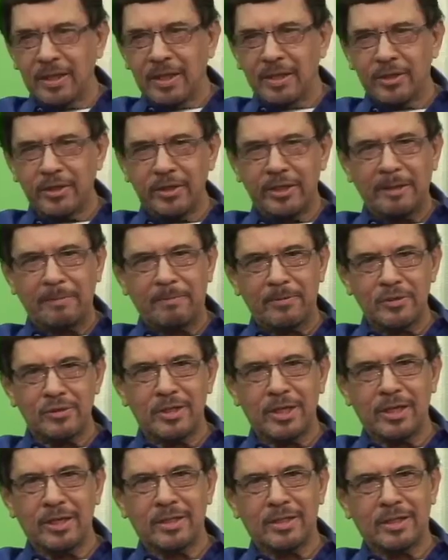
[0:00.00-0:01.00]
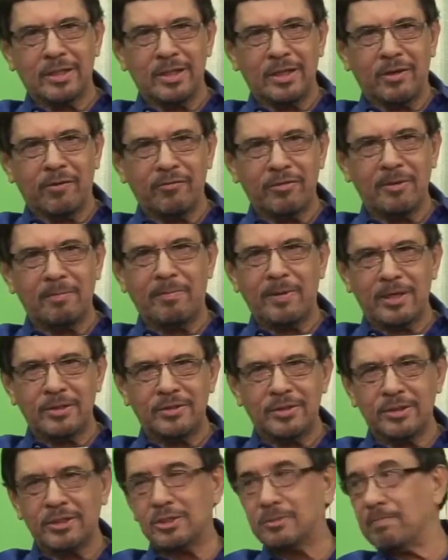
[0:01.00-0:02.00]
30% of the
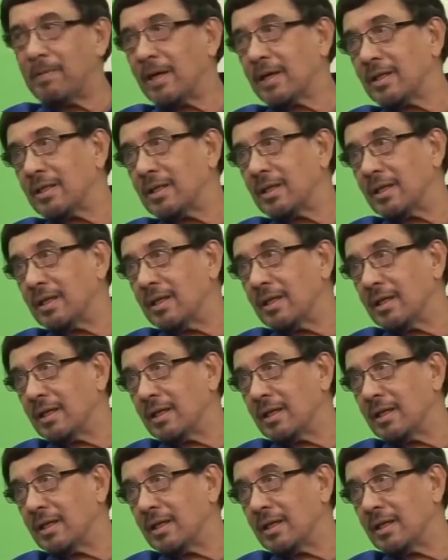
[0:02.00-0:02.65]
budget is pocketed.